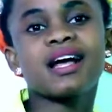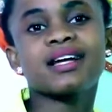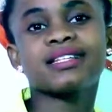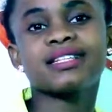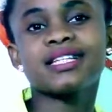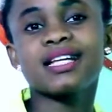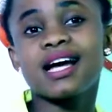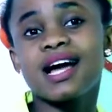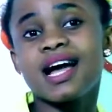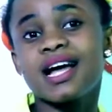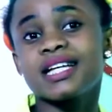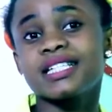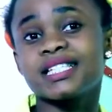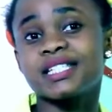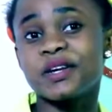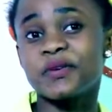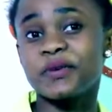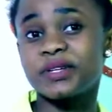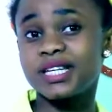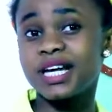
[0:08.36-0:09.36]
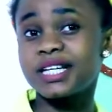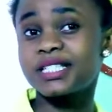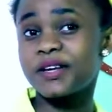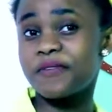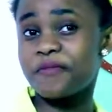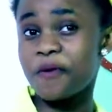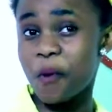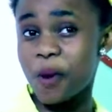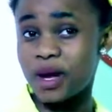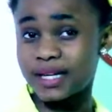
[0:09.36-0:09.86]
And as a result
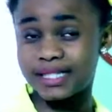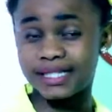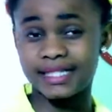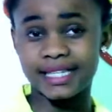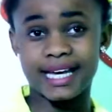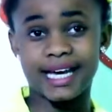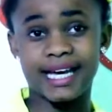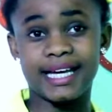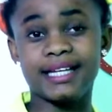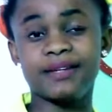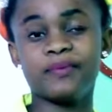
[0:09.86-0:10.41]
of our sin,